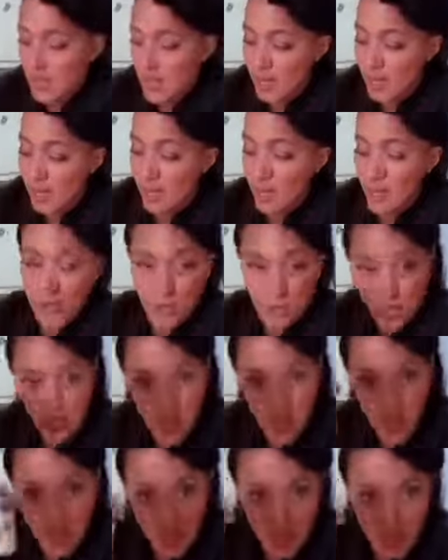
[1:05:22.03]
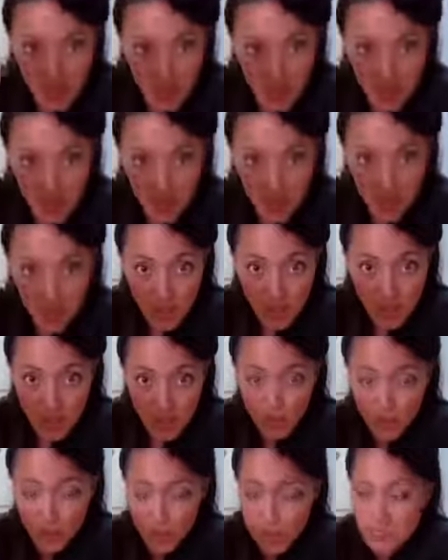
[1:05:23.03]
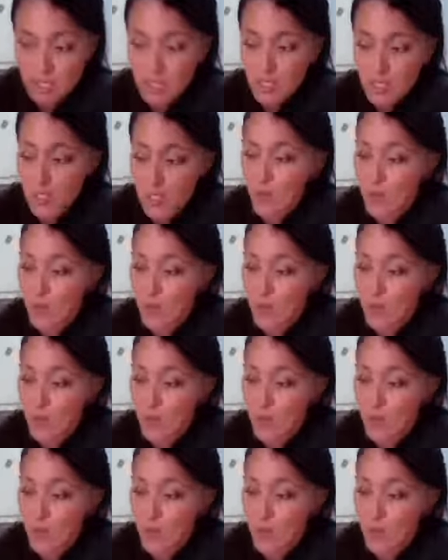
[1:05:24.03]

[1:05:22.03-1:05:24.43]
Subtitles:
I have furikake, which we did